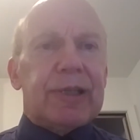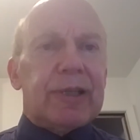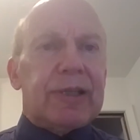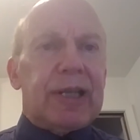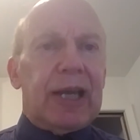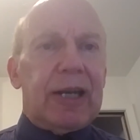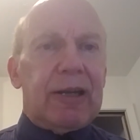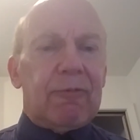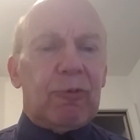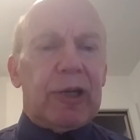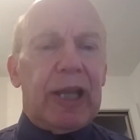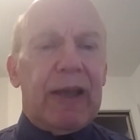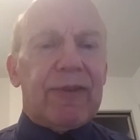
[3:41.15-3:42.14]
The tenant
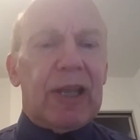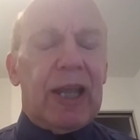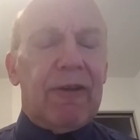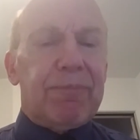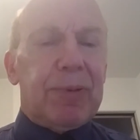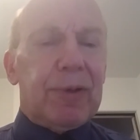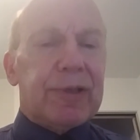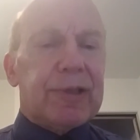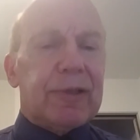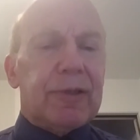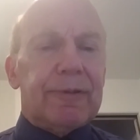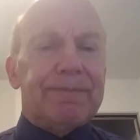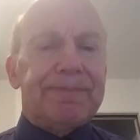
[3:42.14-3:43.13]
would have to have
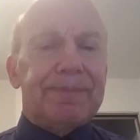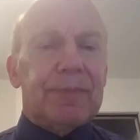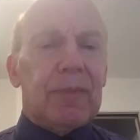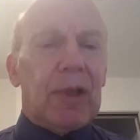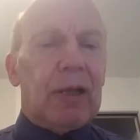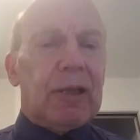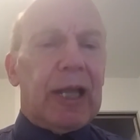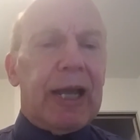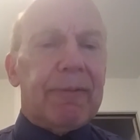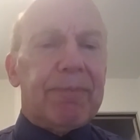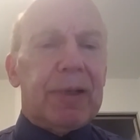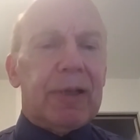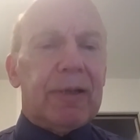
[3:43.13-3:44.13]
personal
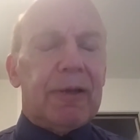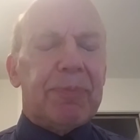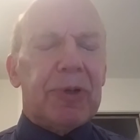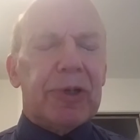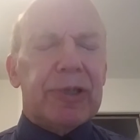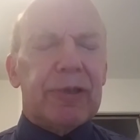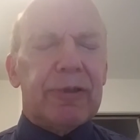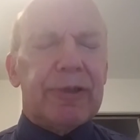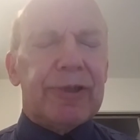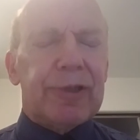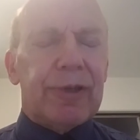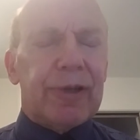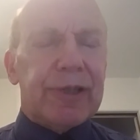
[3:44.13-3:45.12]

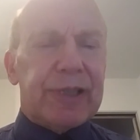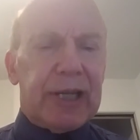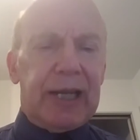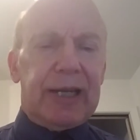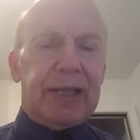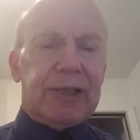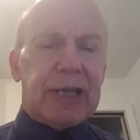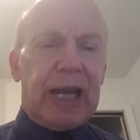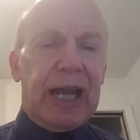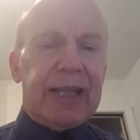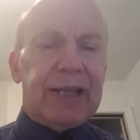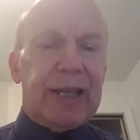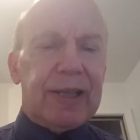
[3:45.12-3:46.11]
insurance on its
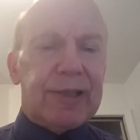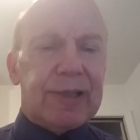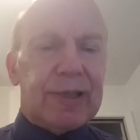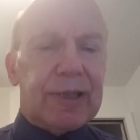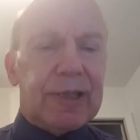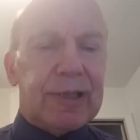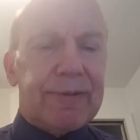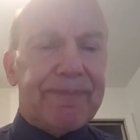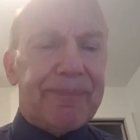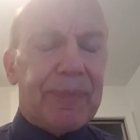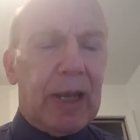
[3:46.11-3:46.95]
contents and its